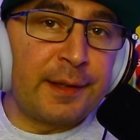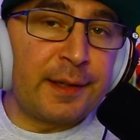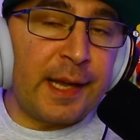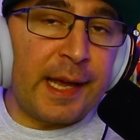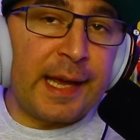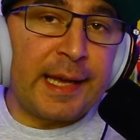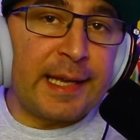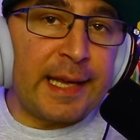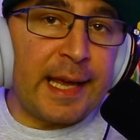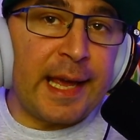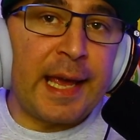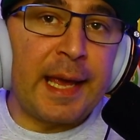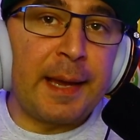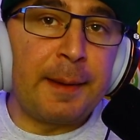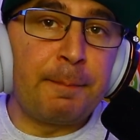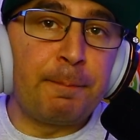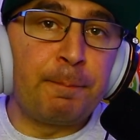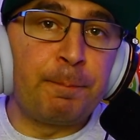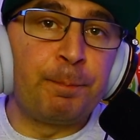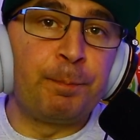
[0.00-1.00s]

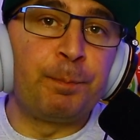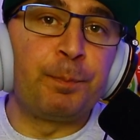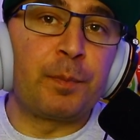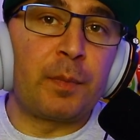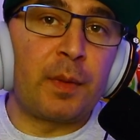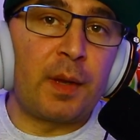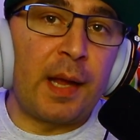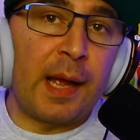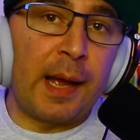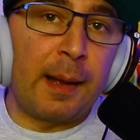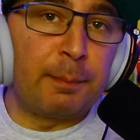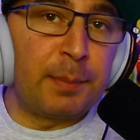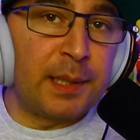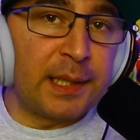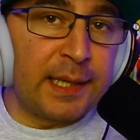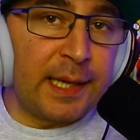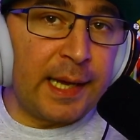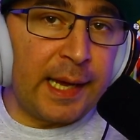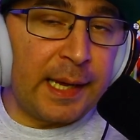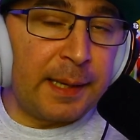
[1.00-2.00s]
AM
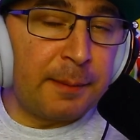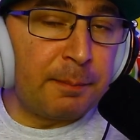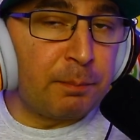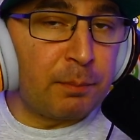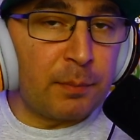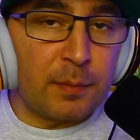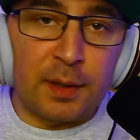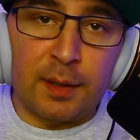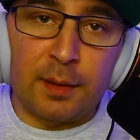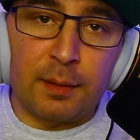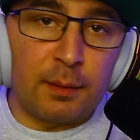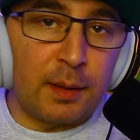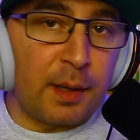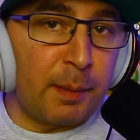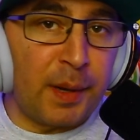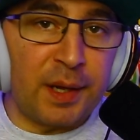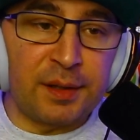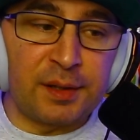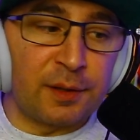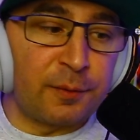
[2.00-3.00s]
Ampli Game.
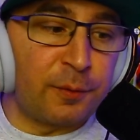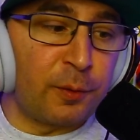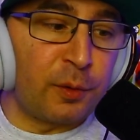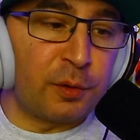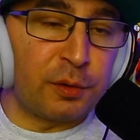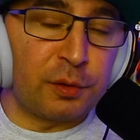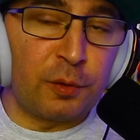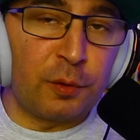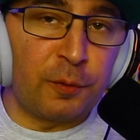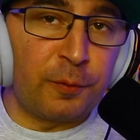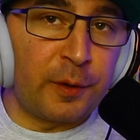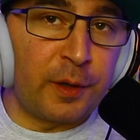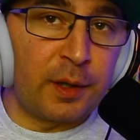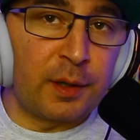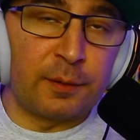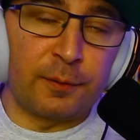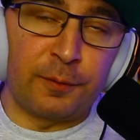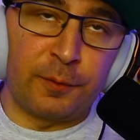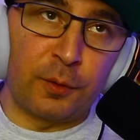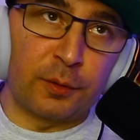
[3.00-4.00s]
Amazing phone so
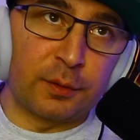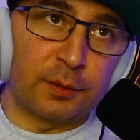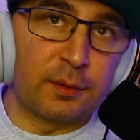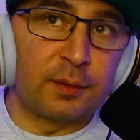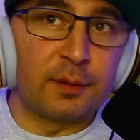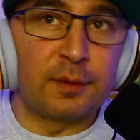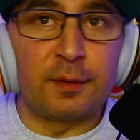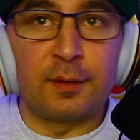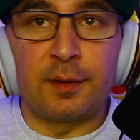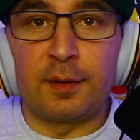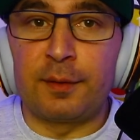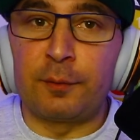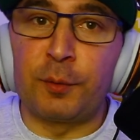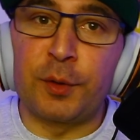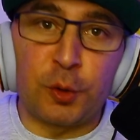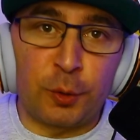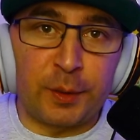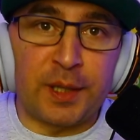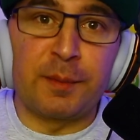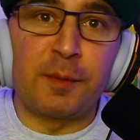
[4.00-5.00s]
far. We're
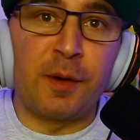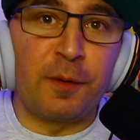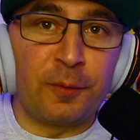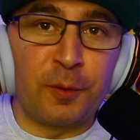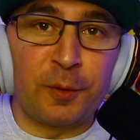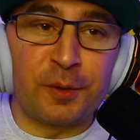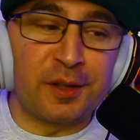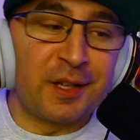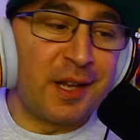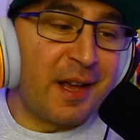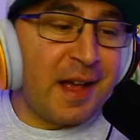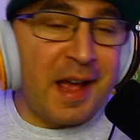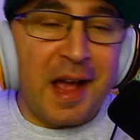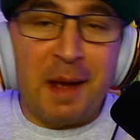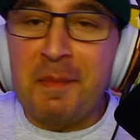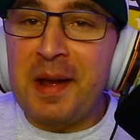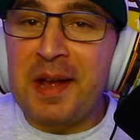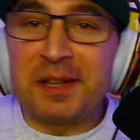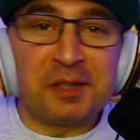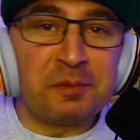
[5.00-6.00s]
talking about phones.
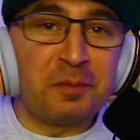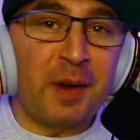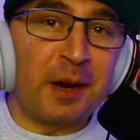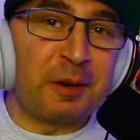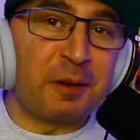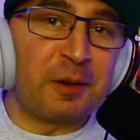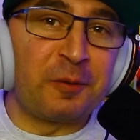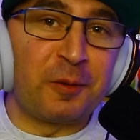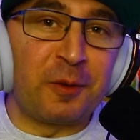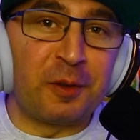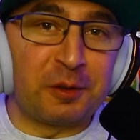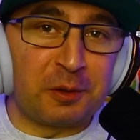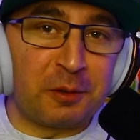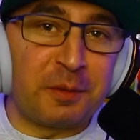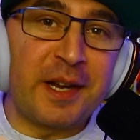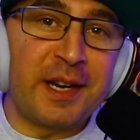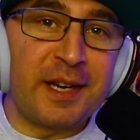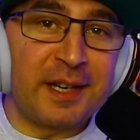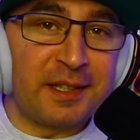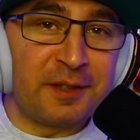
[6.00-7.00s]
Amazing microphone. So
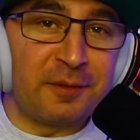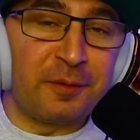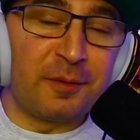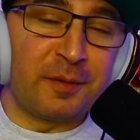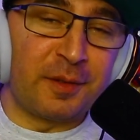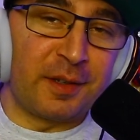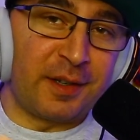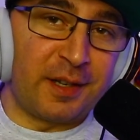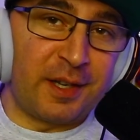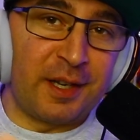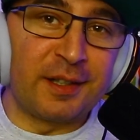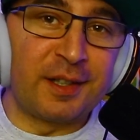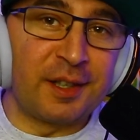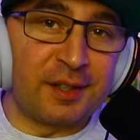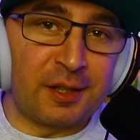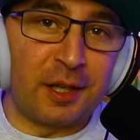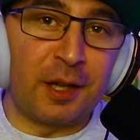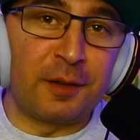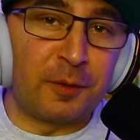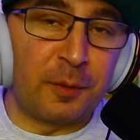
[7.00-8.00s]
we hear the
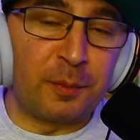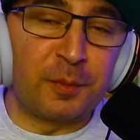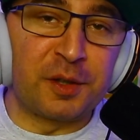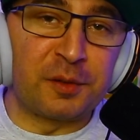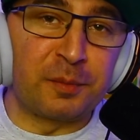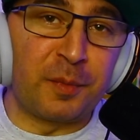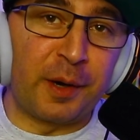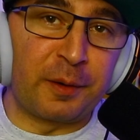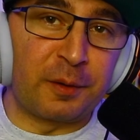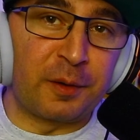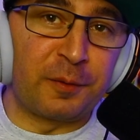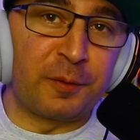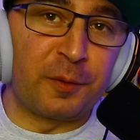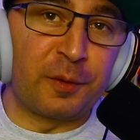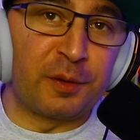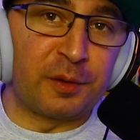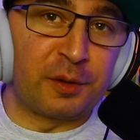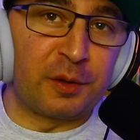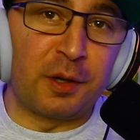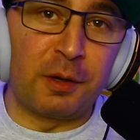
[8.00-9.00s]
sound from this
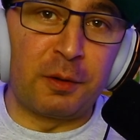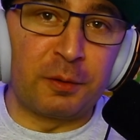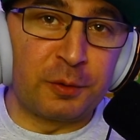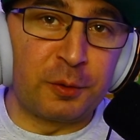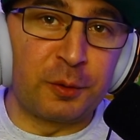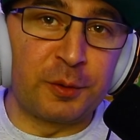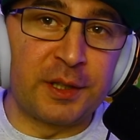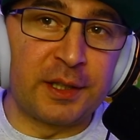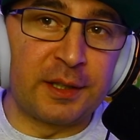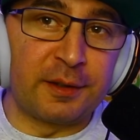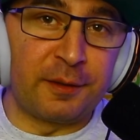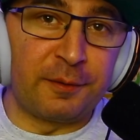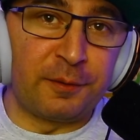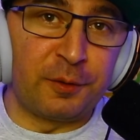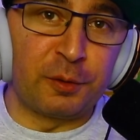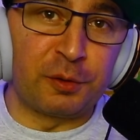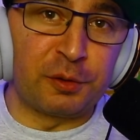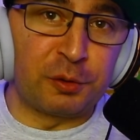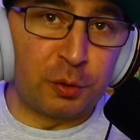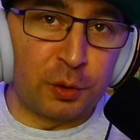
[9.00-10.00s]
microphone. So I'll do the
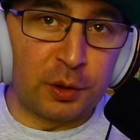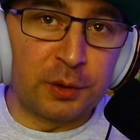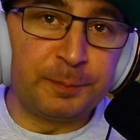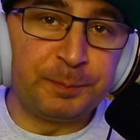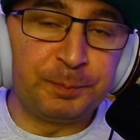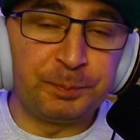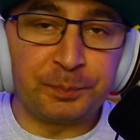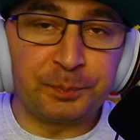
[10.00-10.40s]
review soon.